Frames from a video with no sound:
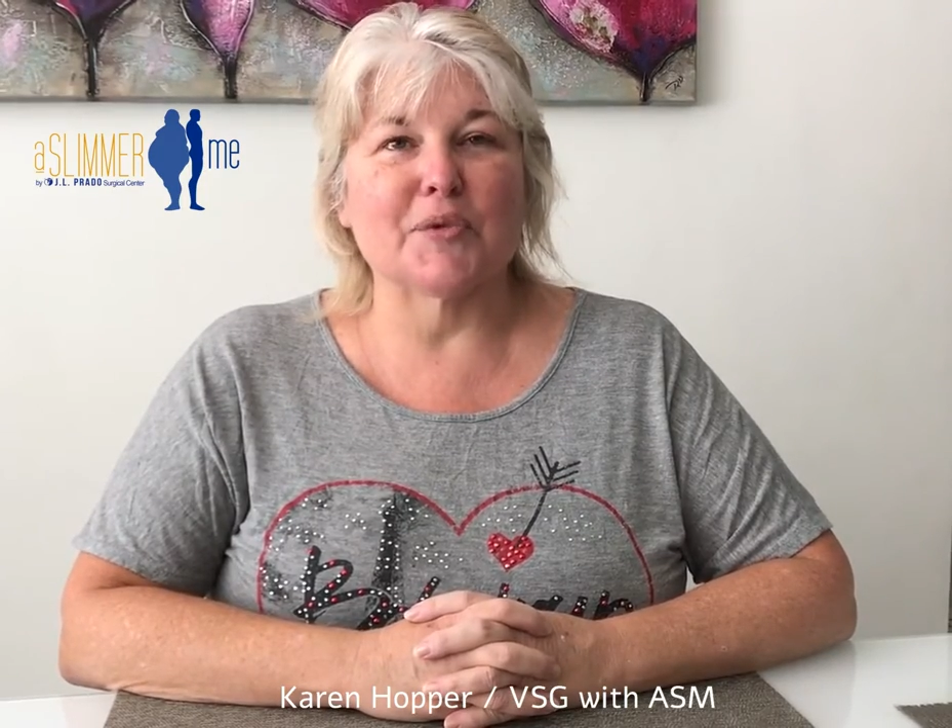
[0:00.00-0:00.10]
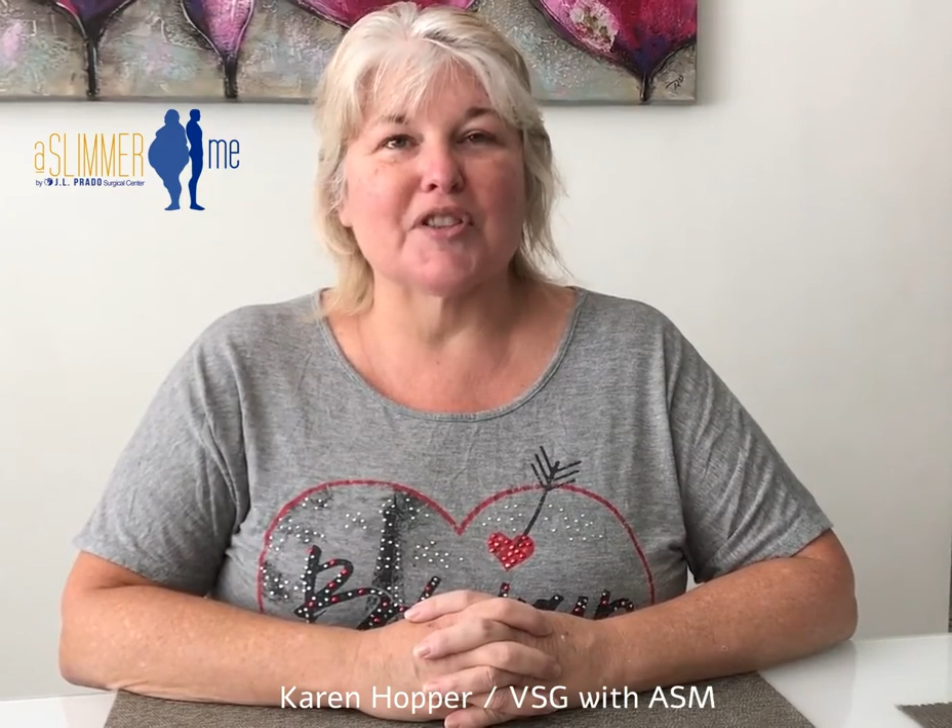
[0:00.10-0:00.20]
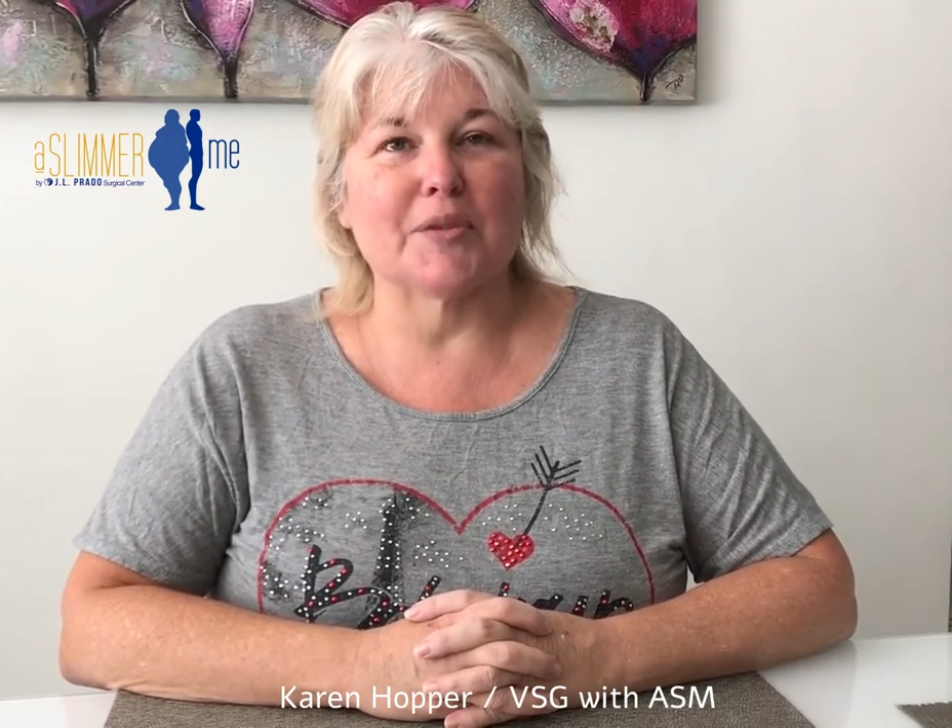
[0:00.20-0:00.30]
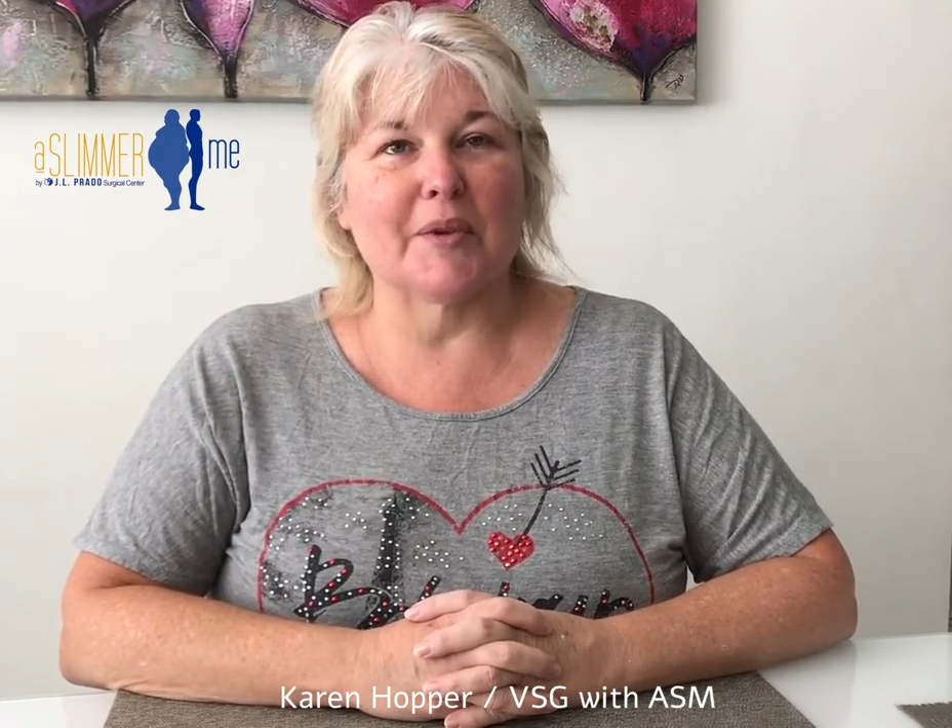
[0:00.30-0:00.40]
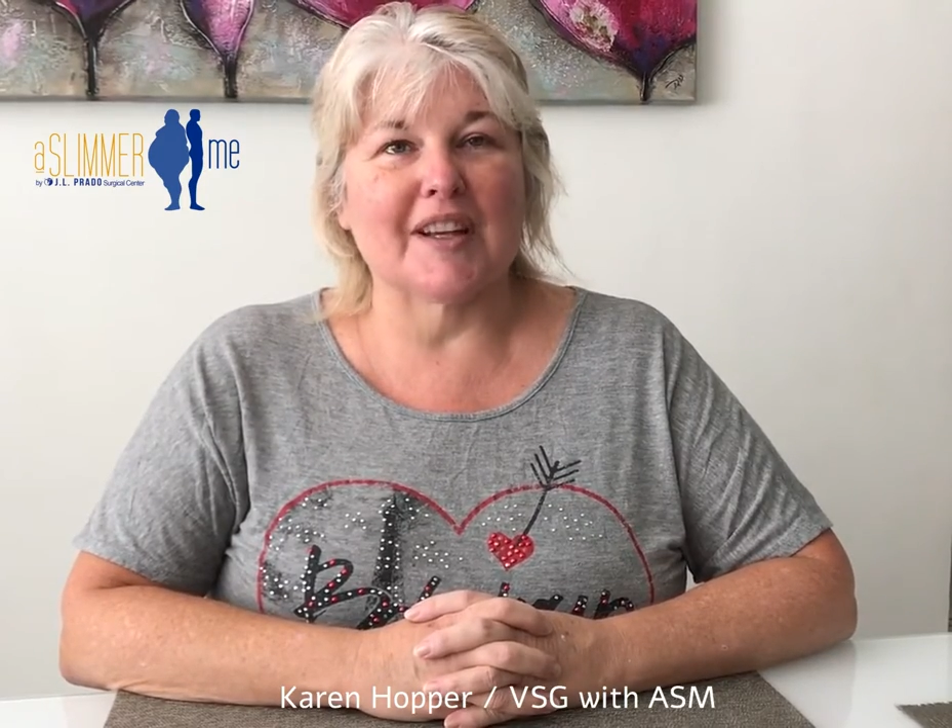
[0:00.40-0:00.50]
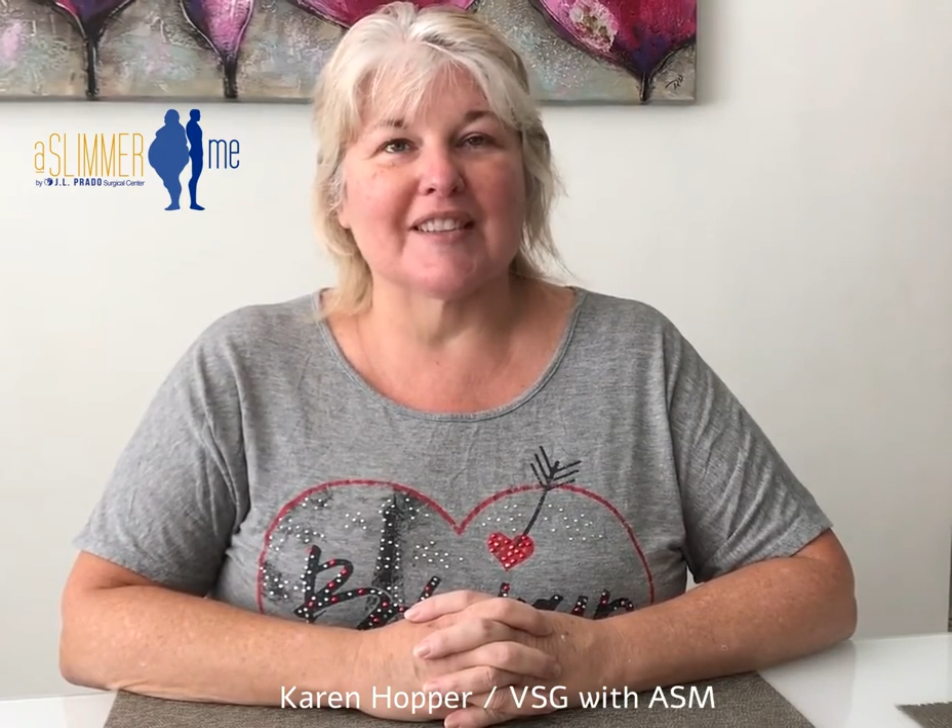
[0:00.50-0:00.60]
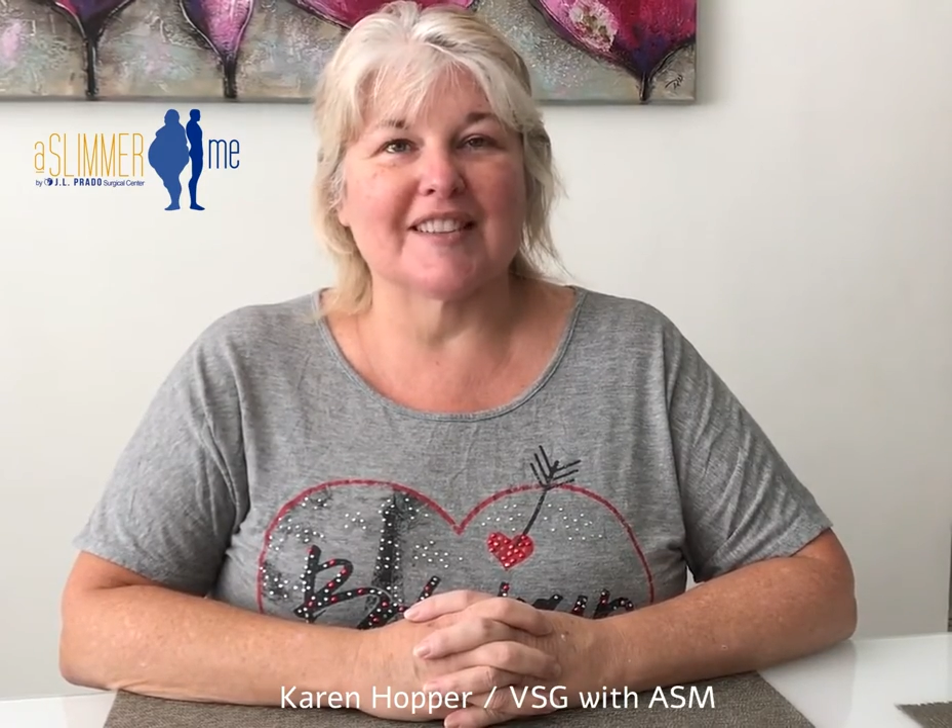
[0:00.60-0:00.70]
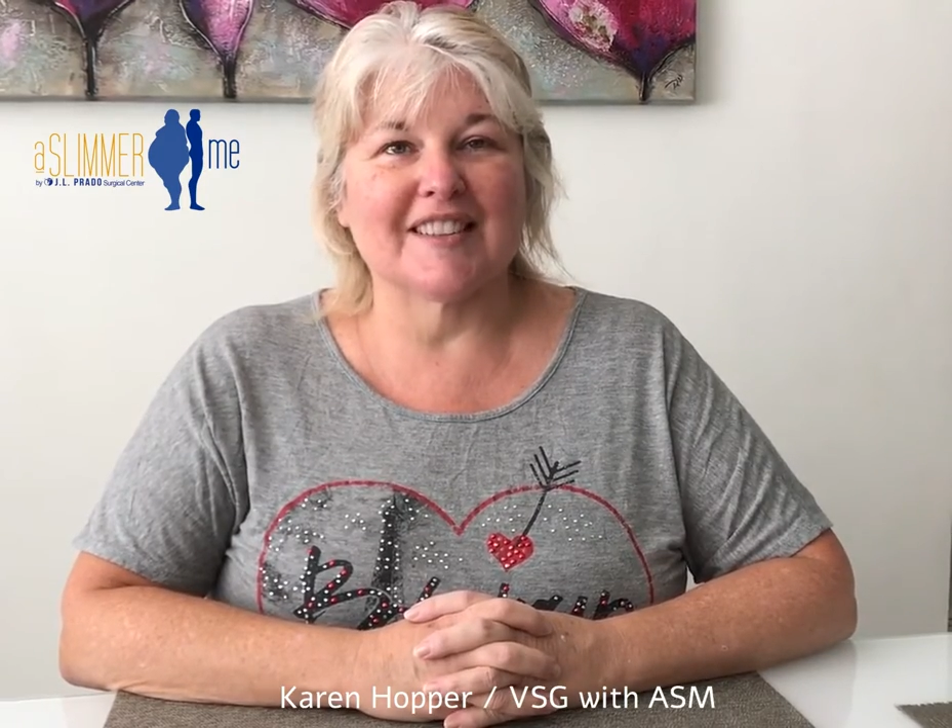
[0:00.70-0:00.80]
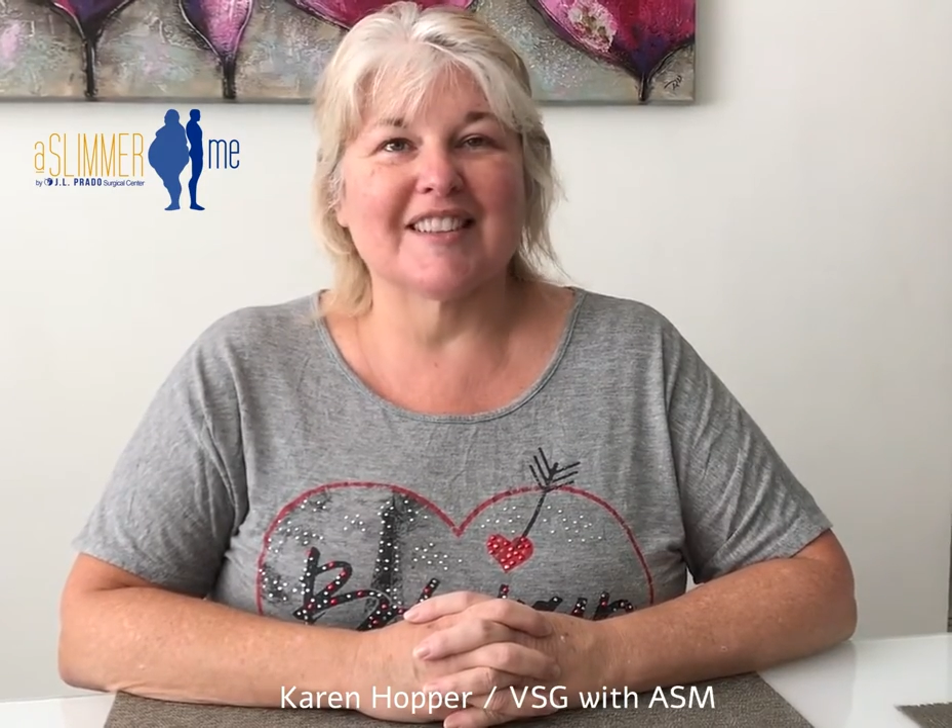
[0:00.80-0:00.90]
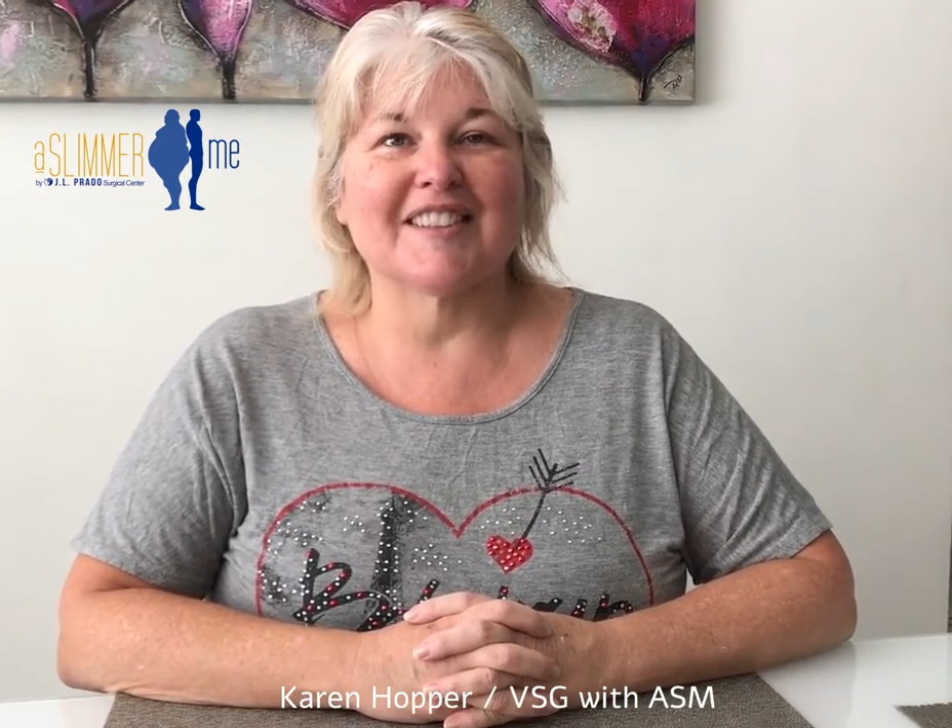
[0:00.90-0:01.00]
was the
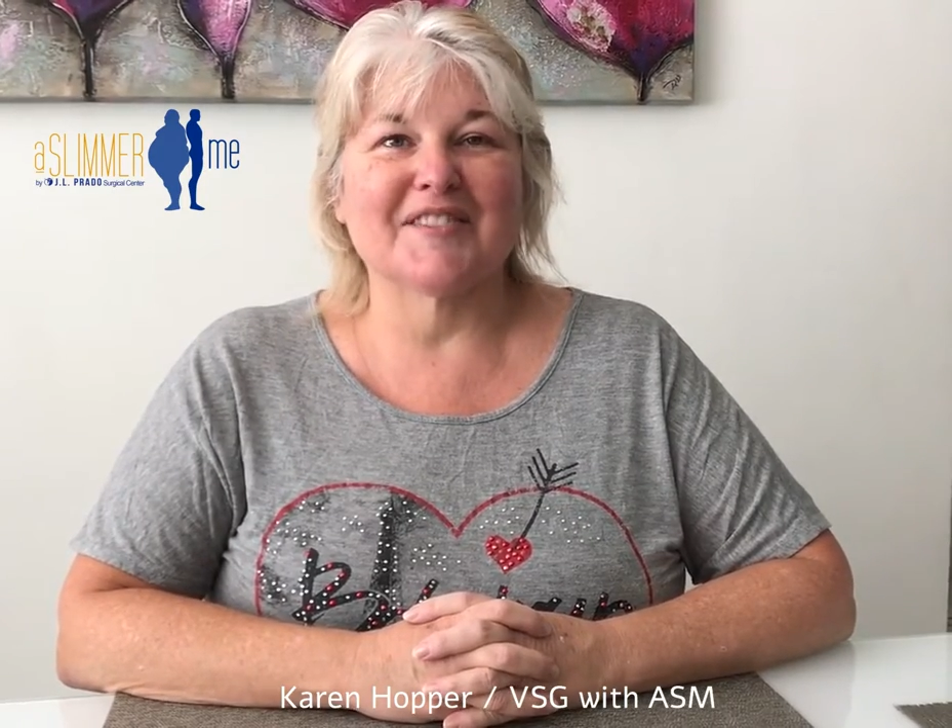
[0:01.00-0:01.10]
best.